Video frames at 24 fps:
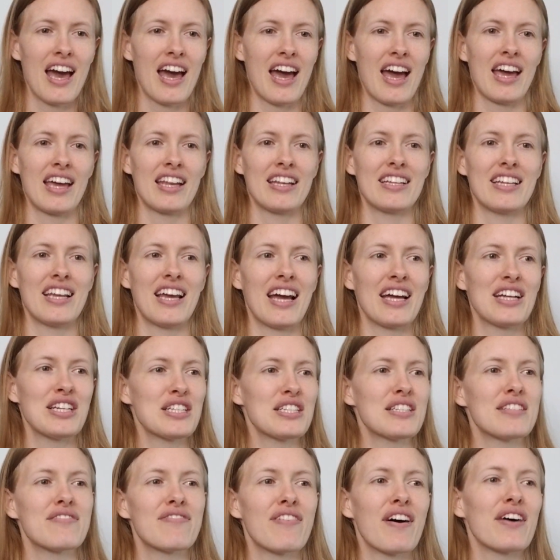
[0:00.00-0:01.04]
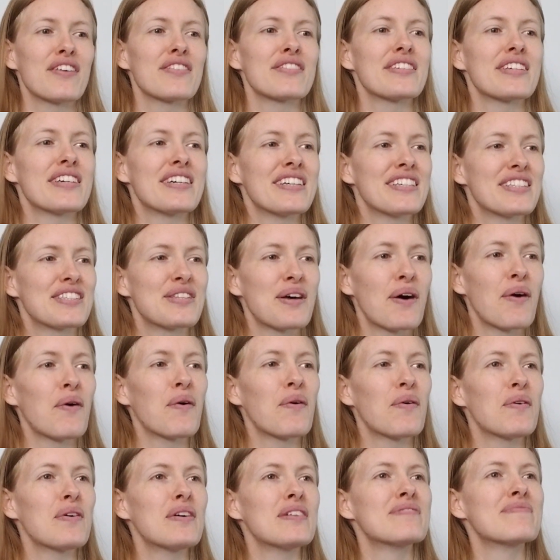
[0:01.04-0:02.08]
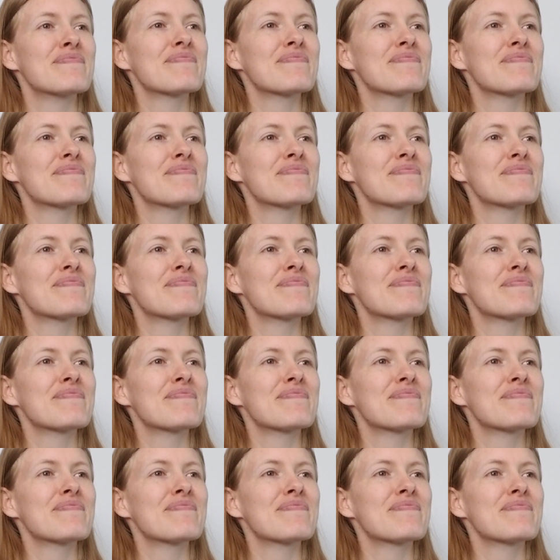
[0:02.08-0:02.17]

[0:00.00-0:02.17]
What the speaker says: and I just felt so